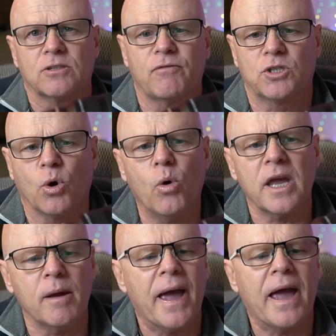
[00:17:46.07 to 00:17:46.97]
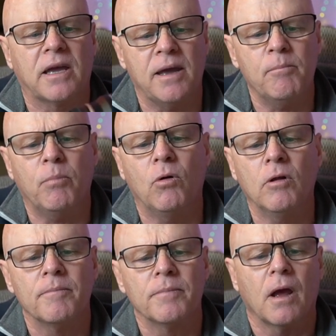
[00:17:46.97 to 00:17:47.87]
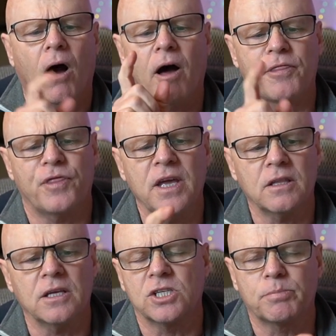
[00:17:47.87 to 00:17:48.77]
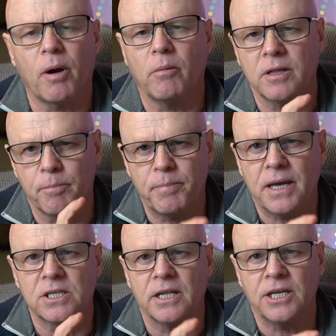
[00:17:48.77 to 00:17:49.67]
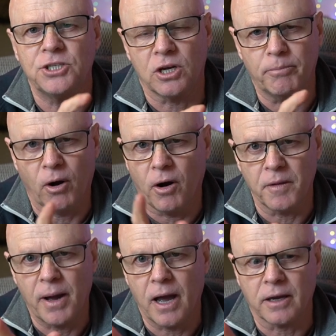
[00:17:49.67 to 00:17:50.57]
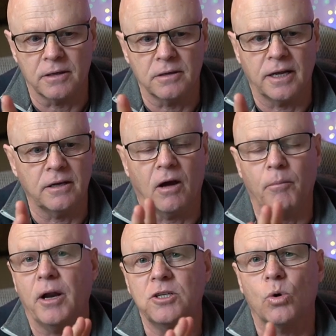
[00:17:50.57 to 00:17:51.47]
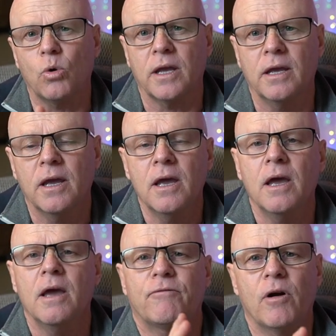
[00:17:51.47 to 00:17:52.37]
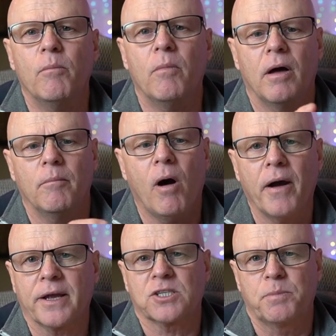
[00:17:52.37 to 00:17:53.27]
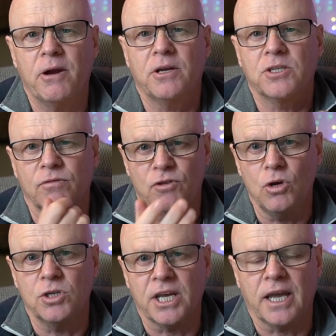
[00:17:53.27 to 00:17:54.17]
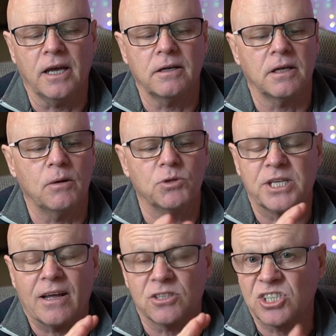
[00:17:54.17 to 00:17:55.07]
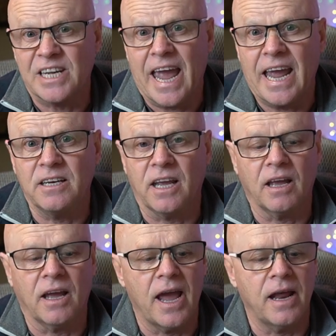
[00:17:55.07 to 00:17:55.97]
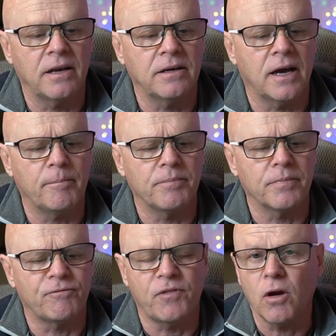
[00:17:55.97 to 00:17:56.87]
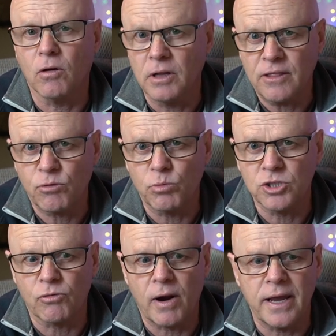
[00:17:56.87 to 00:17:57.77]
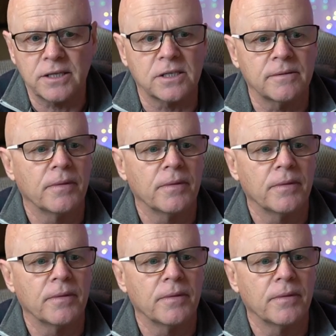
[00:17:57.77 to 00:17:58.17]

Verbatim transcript: If you're talking about gimbal, I think this is probably the best lens you can buy in the market. And I'm only talking from my experience of using it. It was outstanding, and um, the focal length was great.